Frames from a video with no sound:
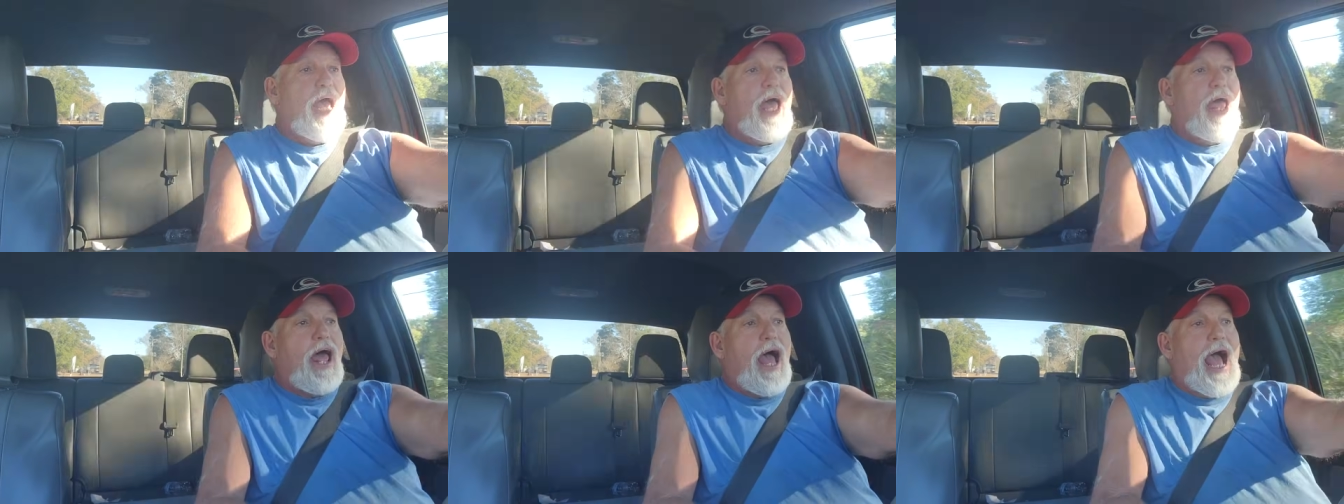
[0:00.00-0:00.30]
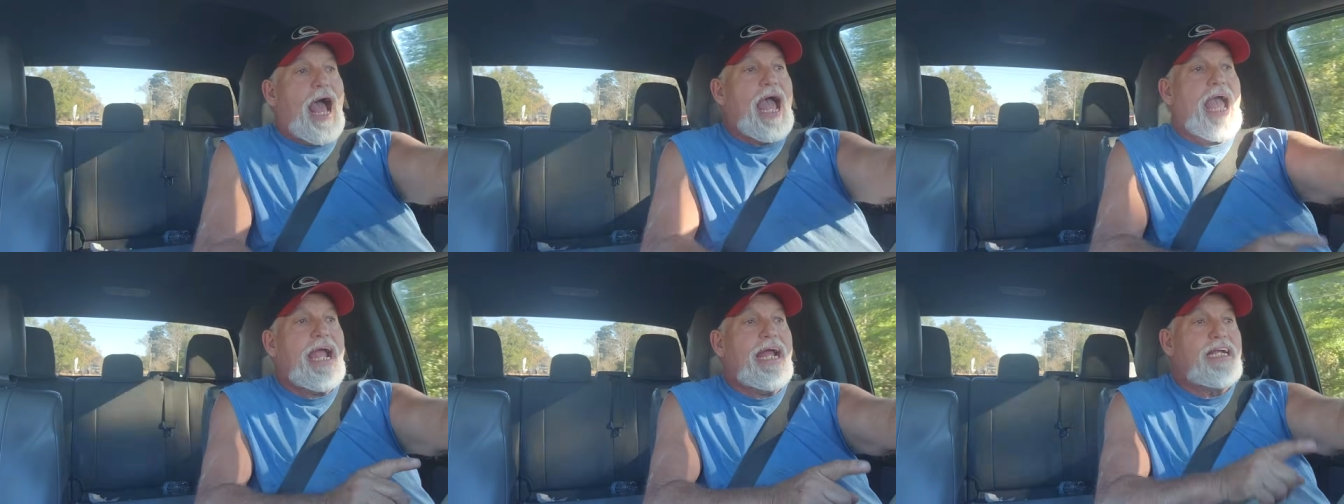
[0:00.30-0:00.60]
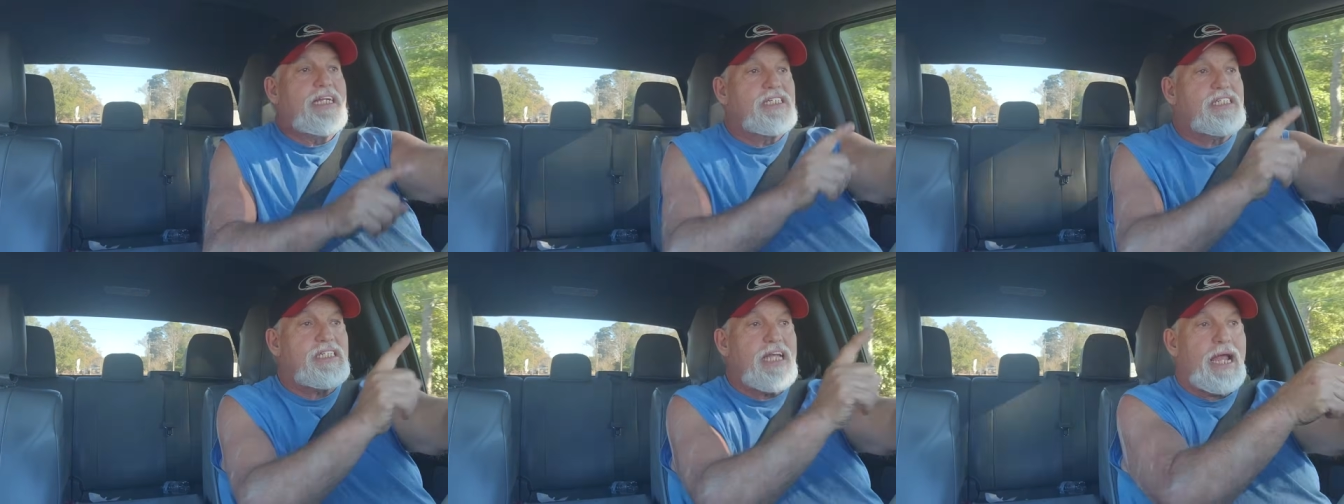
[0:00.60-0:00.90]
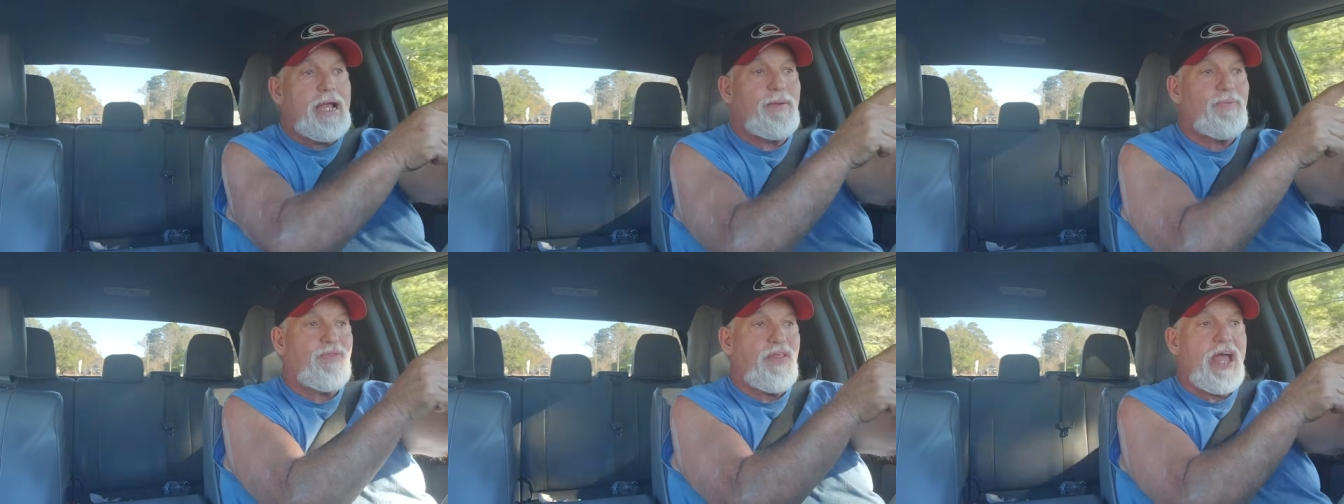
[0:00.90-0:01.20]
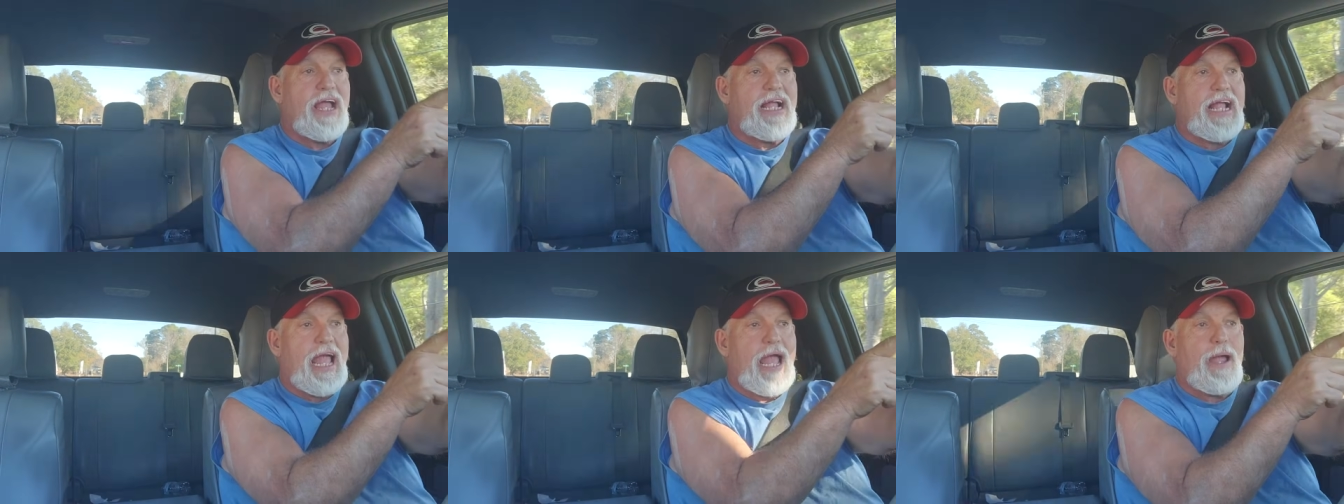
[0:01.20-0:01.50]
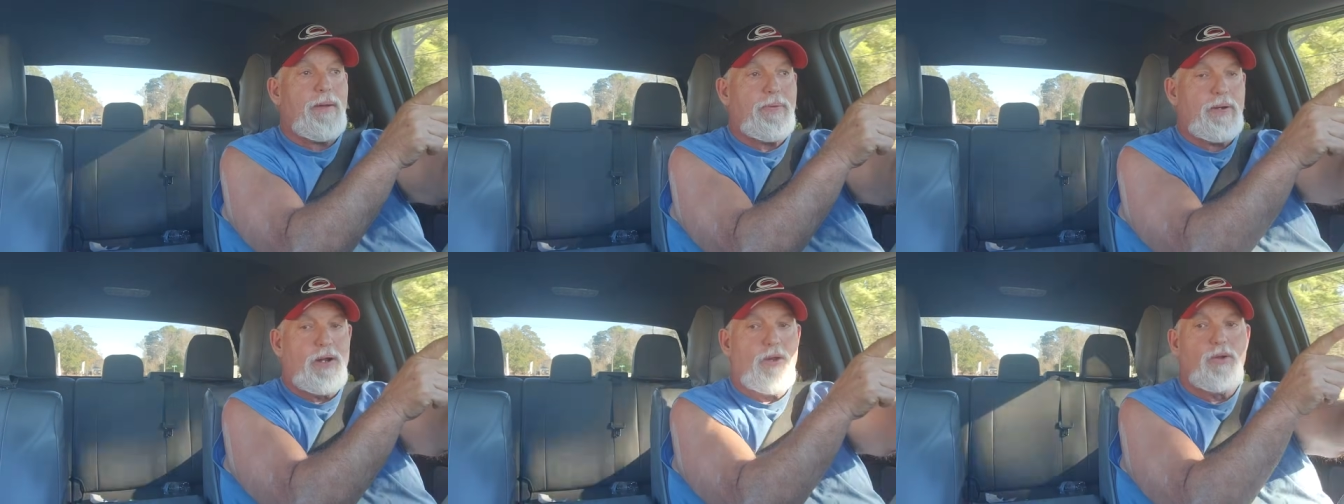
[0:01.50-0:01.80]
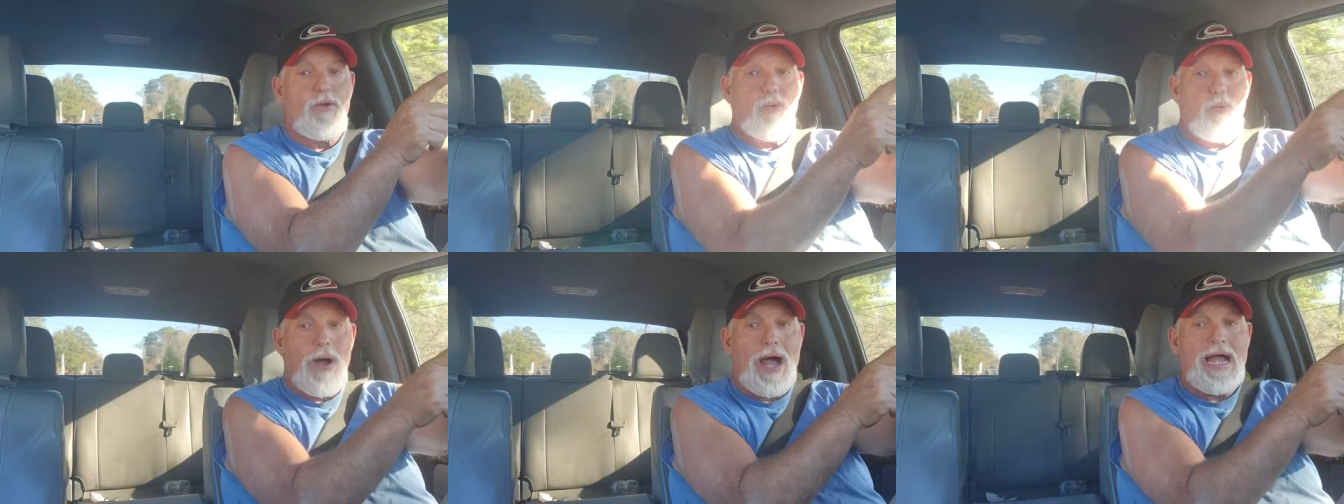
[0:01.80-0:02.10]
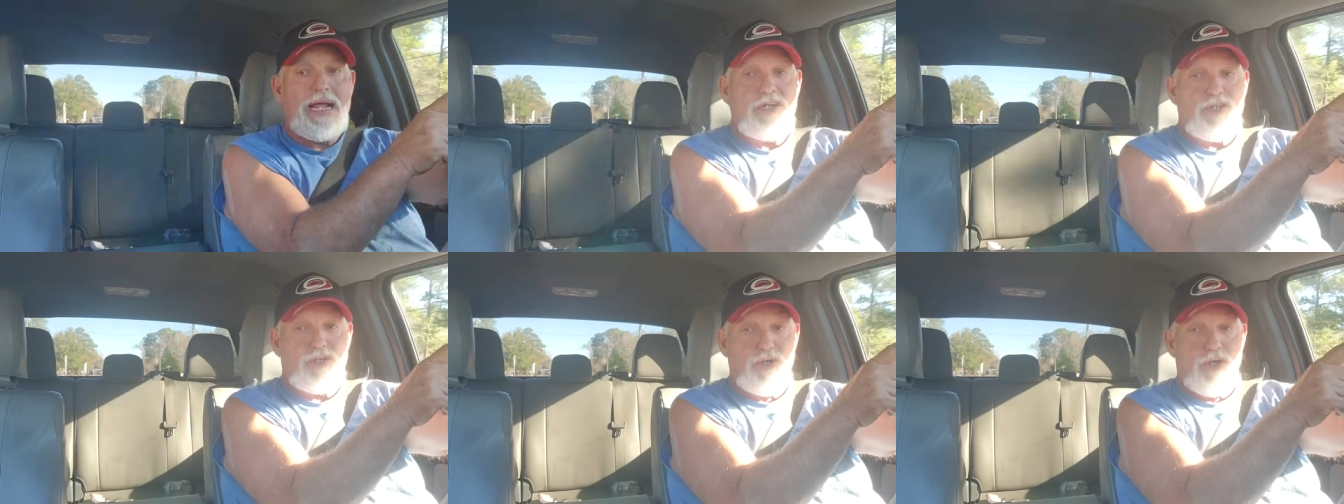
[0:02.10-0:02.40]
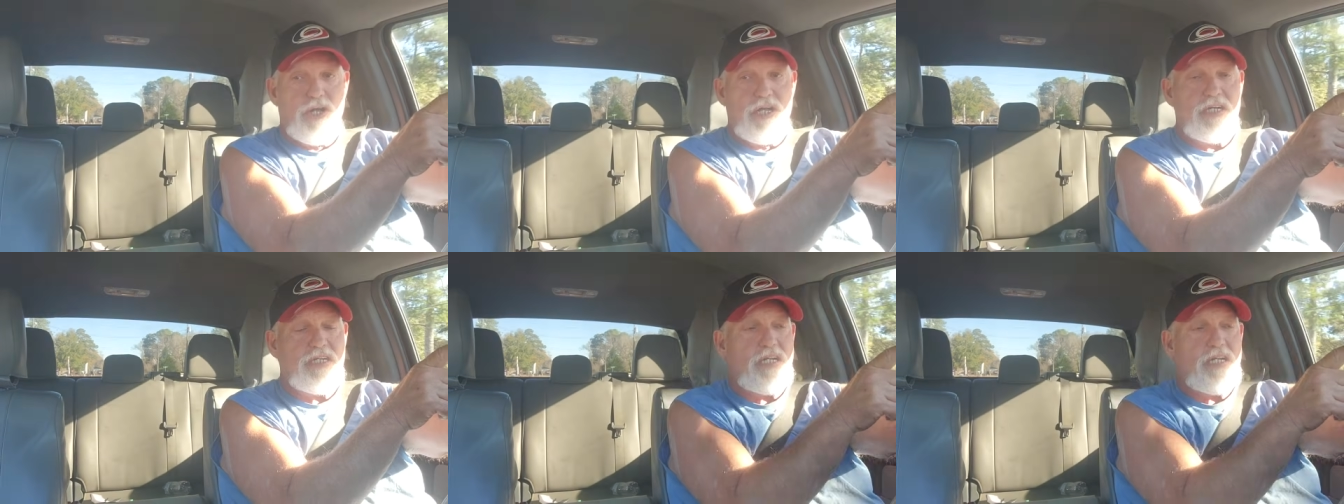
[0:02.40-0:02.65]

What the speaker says: I had the same thing happen on the white truck,